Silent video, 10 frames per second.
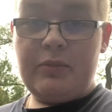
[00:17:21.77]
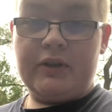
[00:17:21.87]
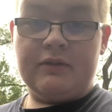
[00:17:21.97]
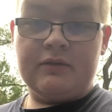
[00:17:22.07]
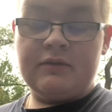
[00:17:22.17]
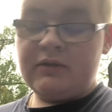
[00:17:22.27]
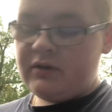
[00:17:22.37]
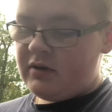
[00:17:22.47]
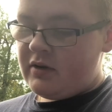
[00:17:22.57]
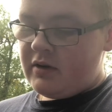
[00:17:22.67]
and
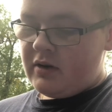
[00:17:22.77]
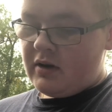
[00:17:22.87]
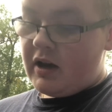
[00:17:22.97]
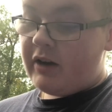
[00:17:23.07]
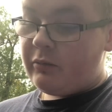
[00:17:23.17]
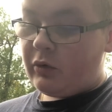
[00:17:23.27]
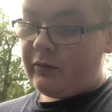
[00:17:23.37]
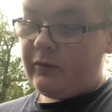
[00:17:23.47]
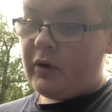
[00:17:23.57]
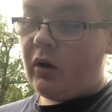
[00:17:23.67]
have more
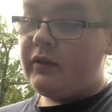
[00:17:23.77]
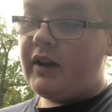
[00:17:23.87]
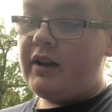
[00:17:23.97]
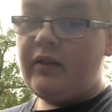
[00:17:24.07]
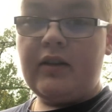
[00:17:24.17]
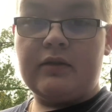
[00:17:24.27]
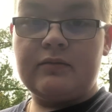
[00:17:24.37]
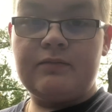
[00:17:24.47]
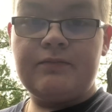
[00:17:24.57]
content. And